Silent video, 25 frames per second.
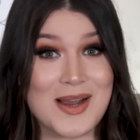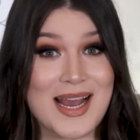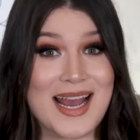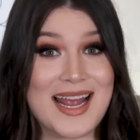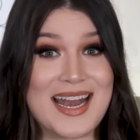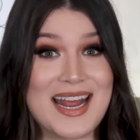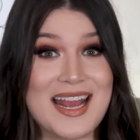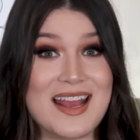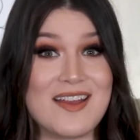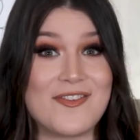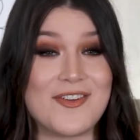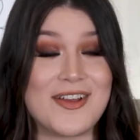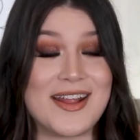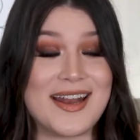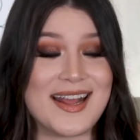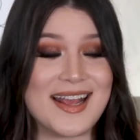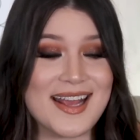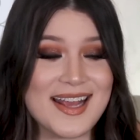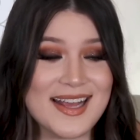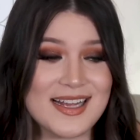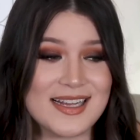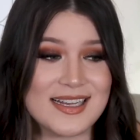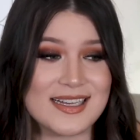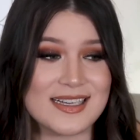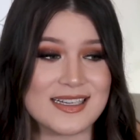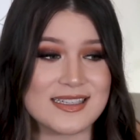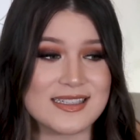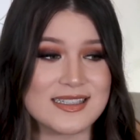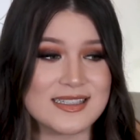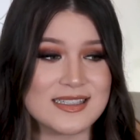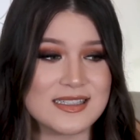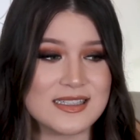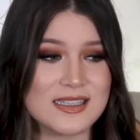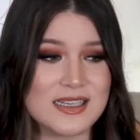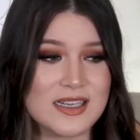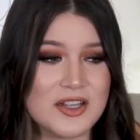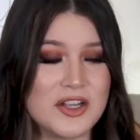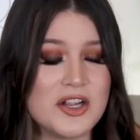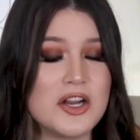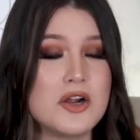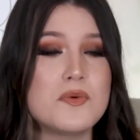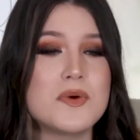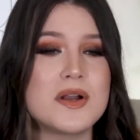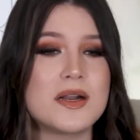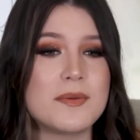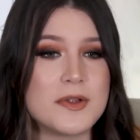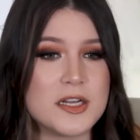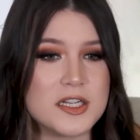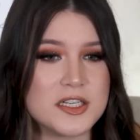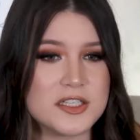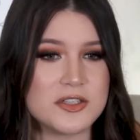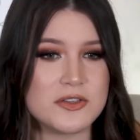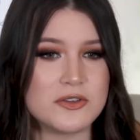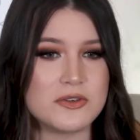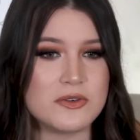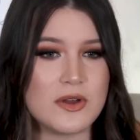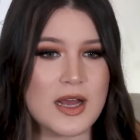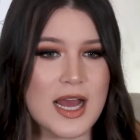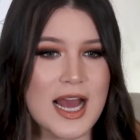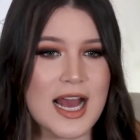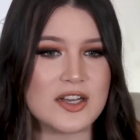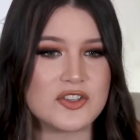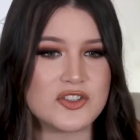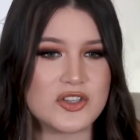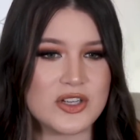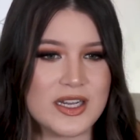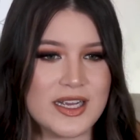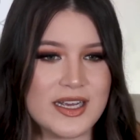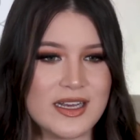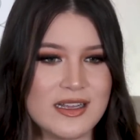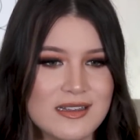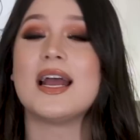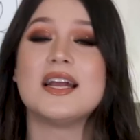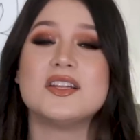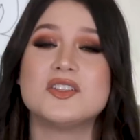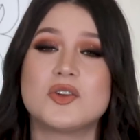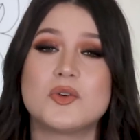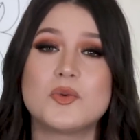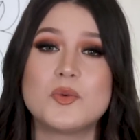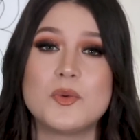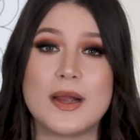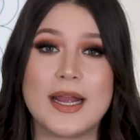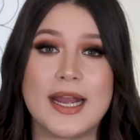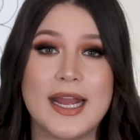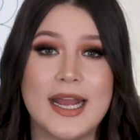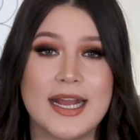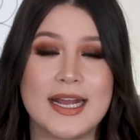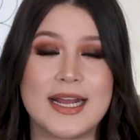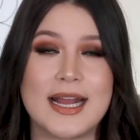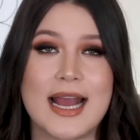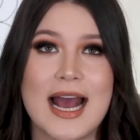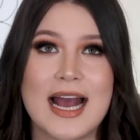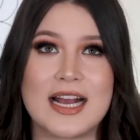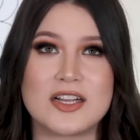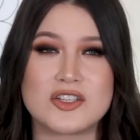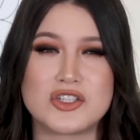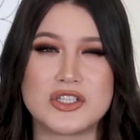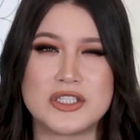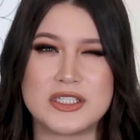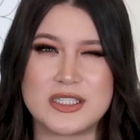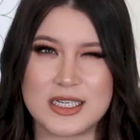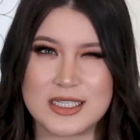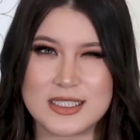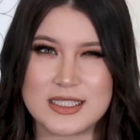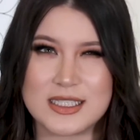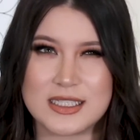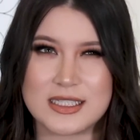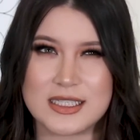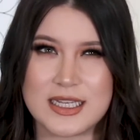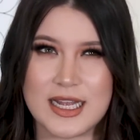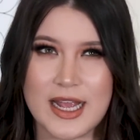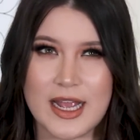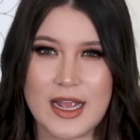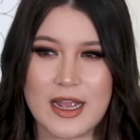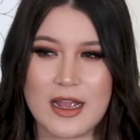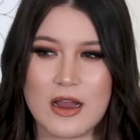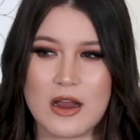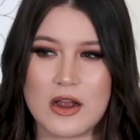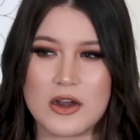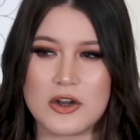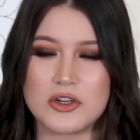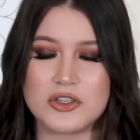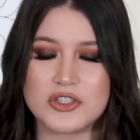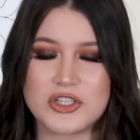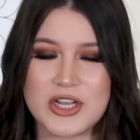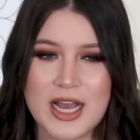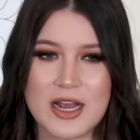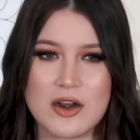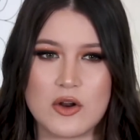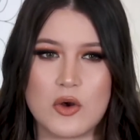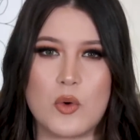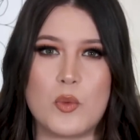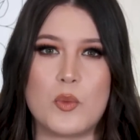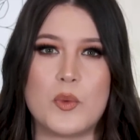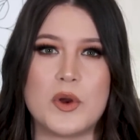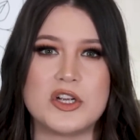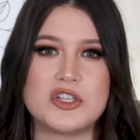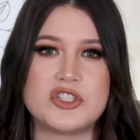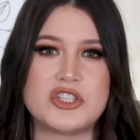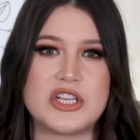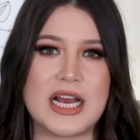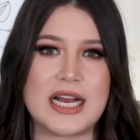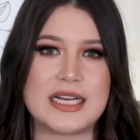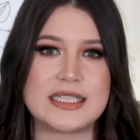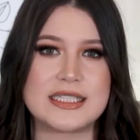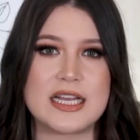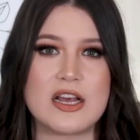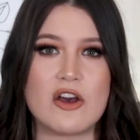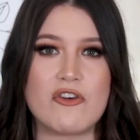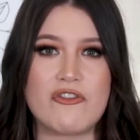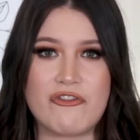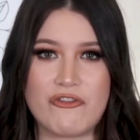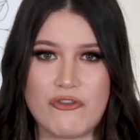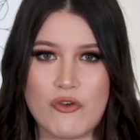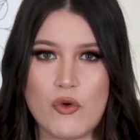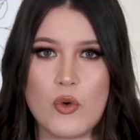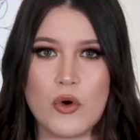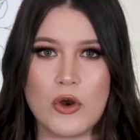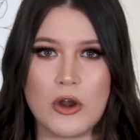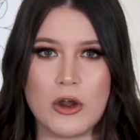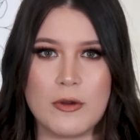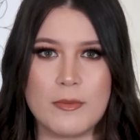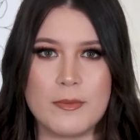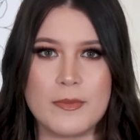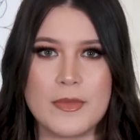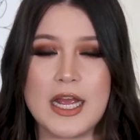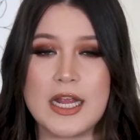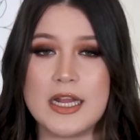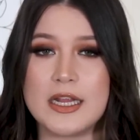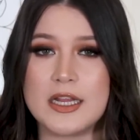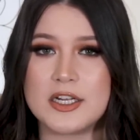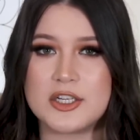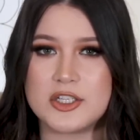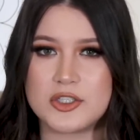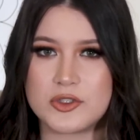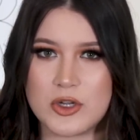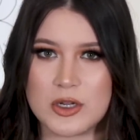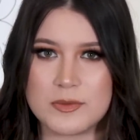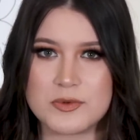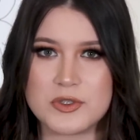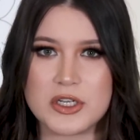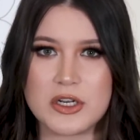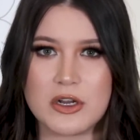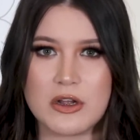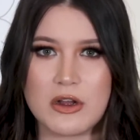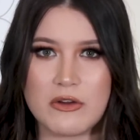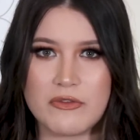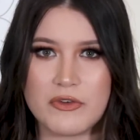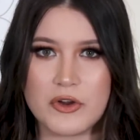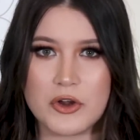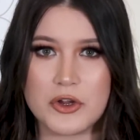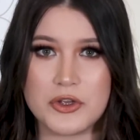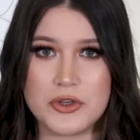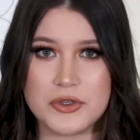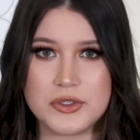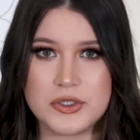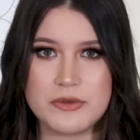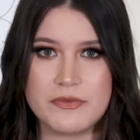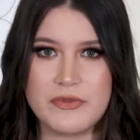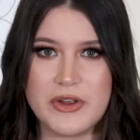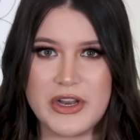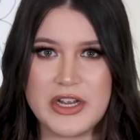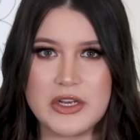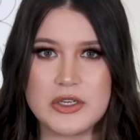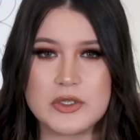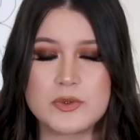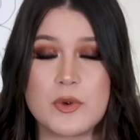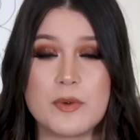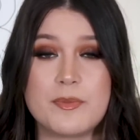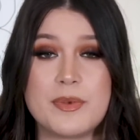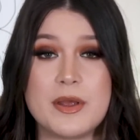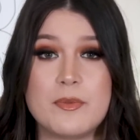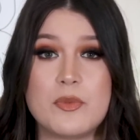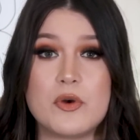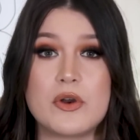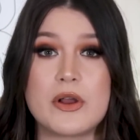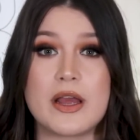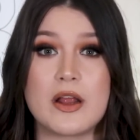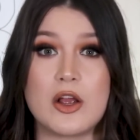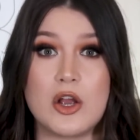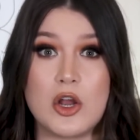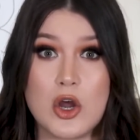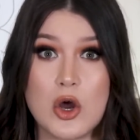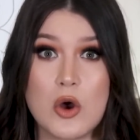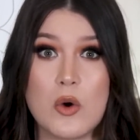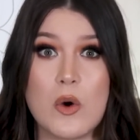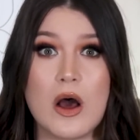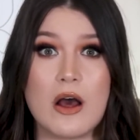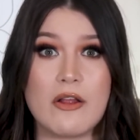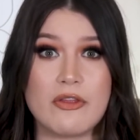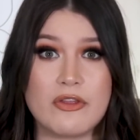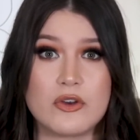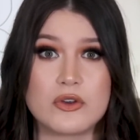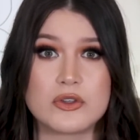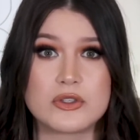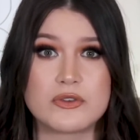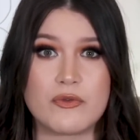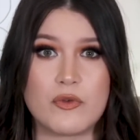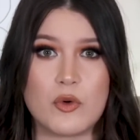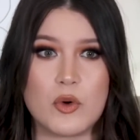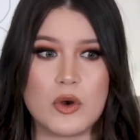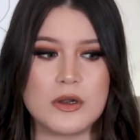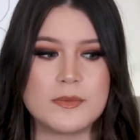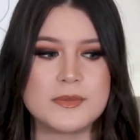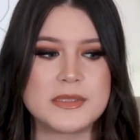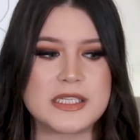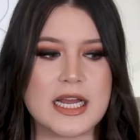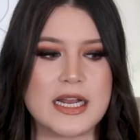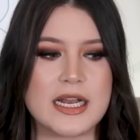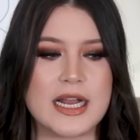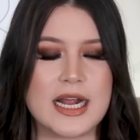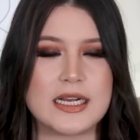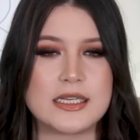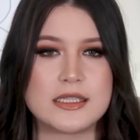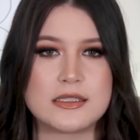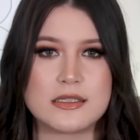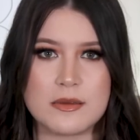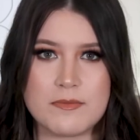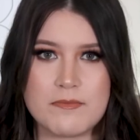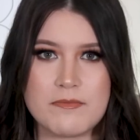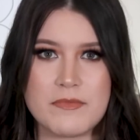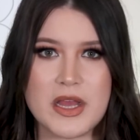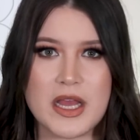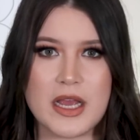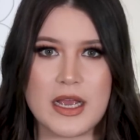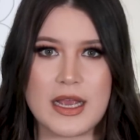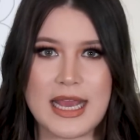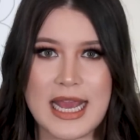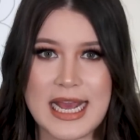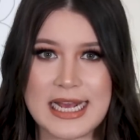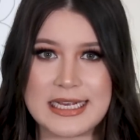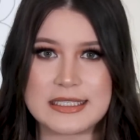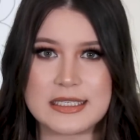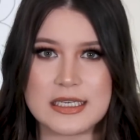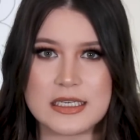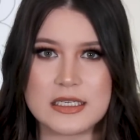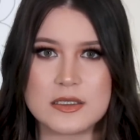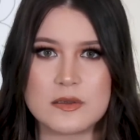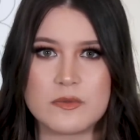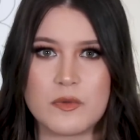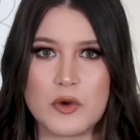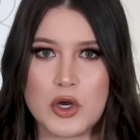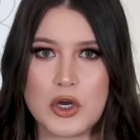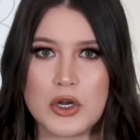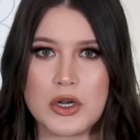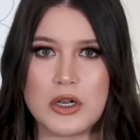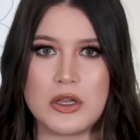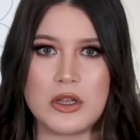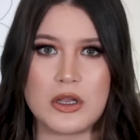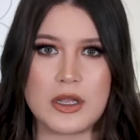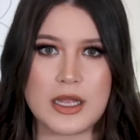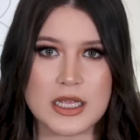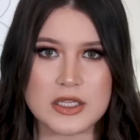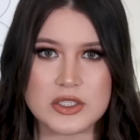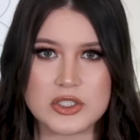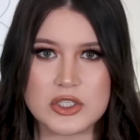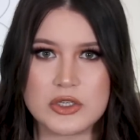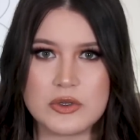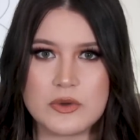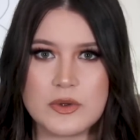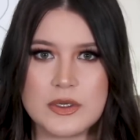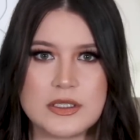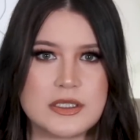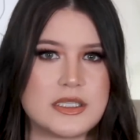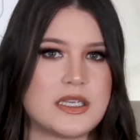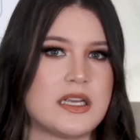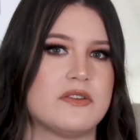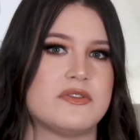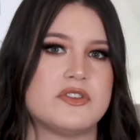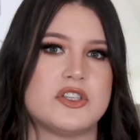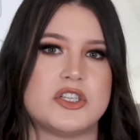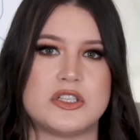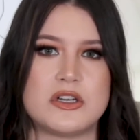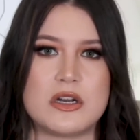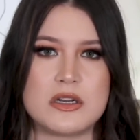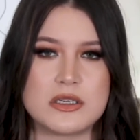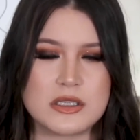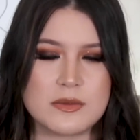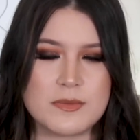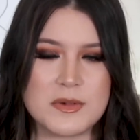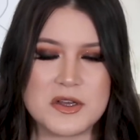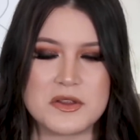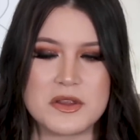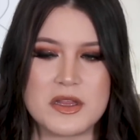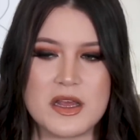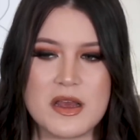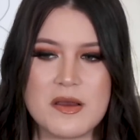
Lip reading: And if it is, you know what I'm gonna do actually? Kendall Rae actually does this thing on her channel where she has like a form in the description of her YouTube videos where people can go on those forms and like submit cases for her to look into and see if she talks about